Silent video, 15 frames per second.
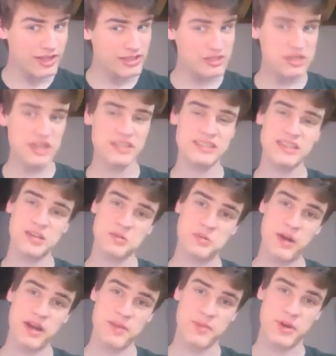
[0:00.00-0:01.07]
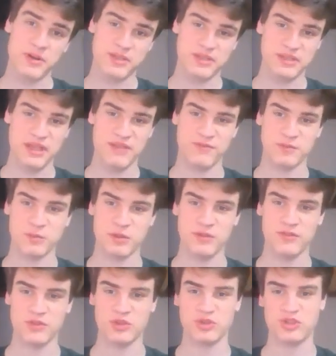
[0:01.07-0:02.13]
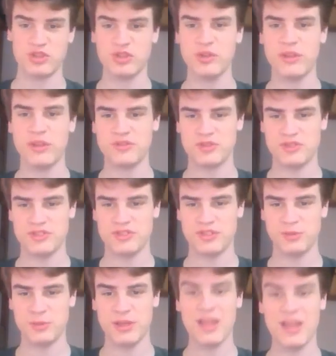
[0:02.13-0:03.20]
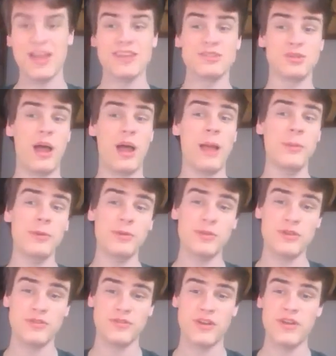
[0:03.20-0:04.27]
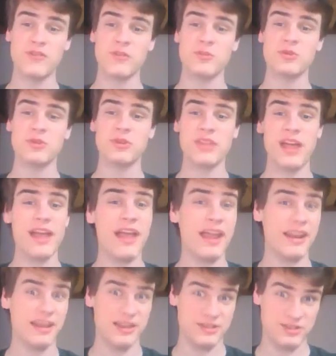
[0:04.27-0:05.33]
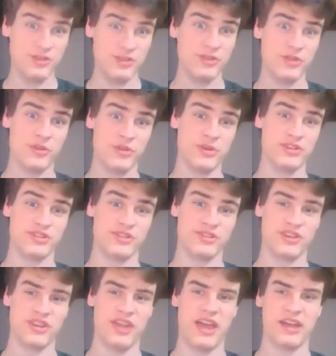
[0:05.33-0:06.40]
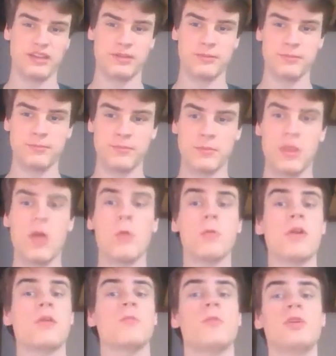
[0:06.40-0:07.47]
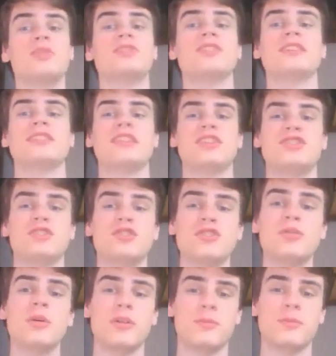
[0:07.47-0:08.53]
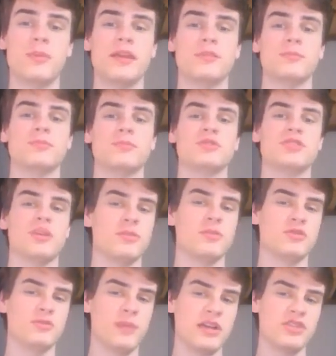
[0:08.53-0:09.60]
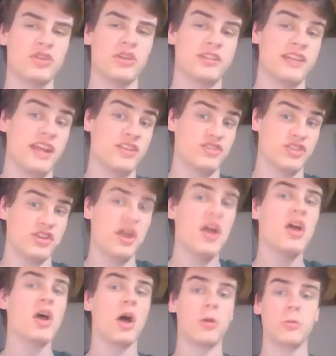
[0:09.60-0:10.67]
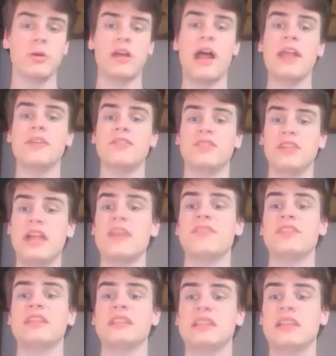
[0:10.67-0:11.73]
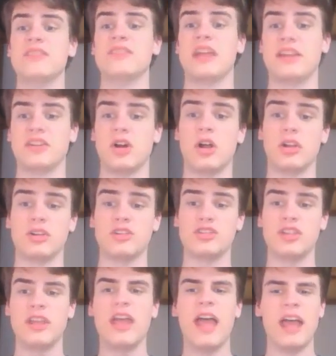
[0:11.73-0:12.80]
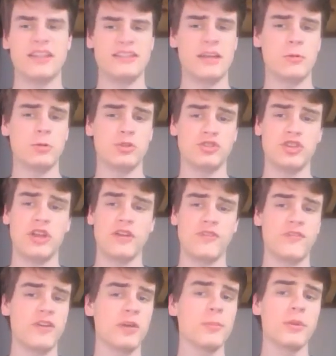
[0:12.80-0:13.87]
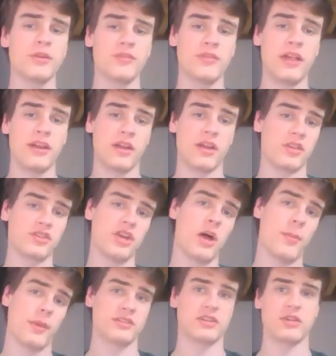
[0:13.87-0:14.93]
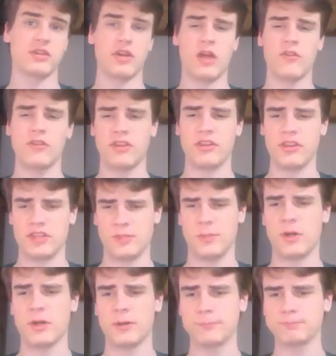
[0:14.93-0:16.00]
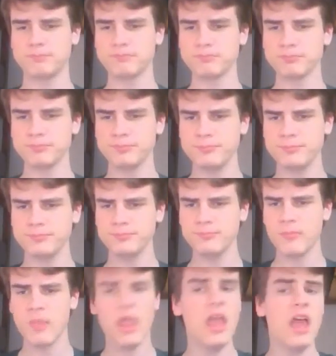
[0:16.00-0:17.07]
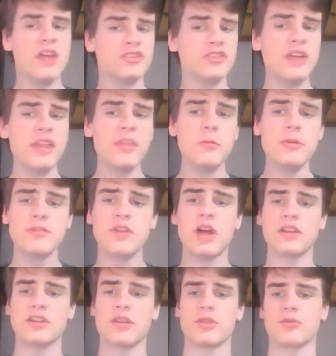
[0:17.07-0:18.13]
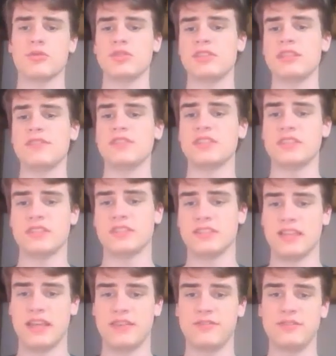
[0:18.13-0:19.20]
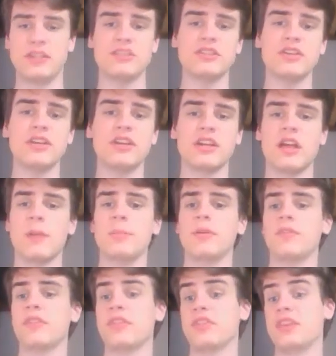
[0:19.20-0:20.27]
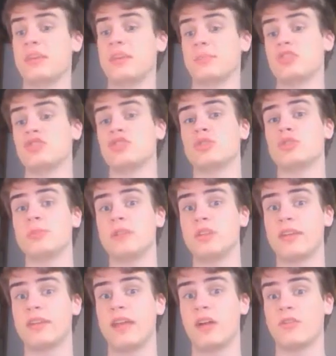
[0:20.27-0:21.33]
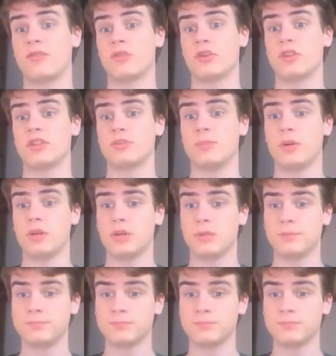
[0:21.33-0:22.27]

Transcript: you guys need to write about his life for one of your journal entries this week, so I'm going to refrain from doing that and let you do the research on that. What I will say is that you do want to pay some special attention on what kind of life he lived at college, as that will shed a fair bit of light on the topics that are covered in this book. So now that we've gotten through Stevenson's life, let's look at a couple of the themes that you should be looking out for in this book.